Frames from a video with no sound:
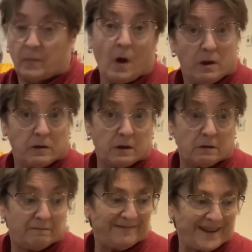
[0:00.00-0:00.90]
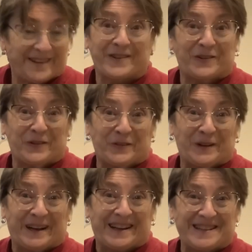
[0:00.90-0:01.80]
I think it's going to look
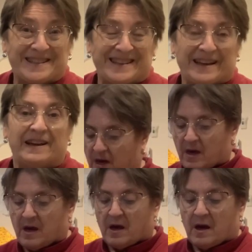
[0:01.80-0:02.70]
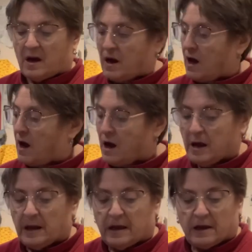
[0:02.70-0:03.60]
really nice.
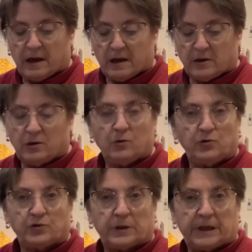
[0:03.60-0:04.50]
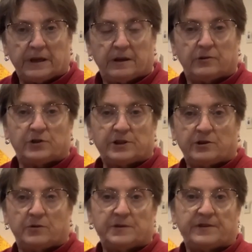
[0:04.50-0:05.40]
I usually just
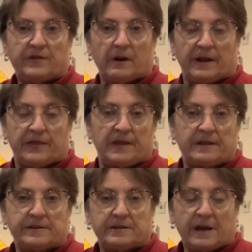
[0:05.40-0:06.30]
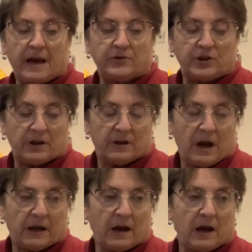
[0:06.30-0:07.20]
use a very thin sashing.
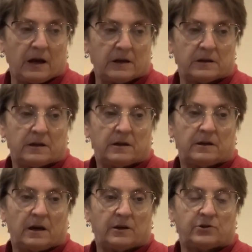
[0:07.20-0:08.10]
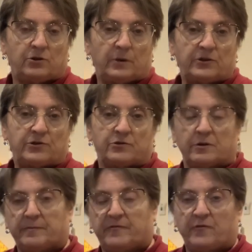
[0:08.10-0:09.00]
I cut a 2-inch
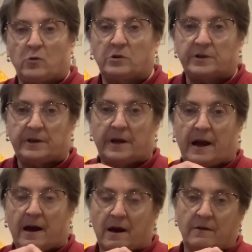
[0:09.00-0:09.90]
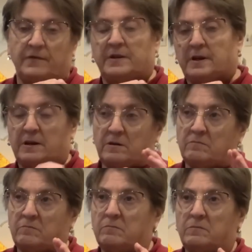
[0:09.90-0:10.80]
strip, fold it in half, and
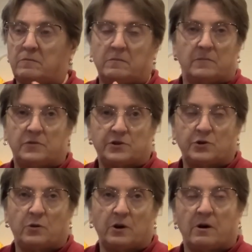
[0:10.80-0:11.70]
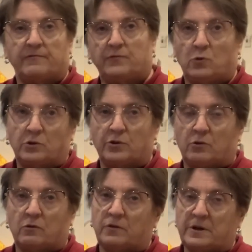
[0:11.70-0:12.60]
then sew it on, fold it
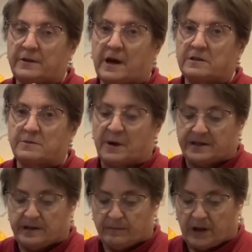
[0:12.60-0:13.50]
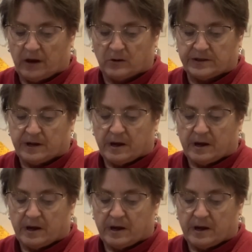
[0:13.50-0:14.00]
over, and that's my seam allowance.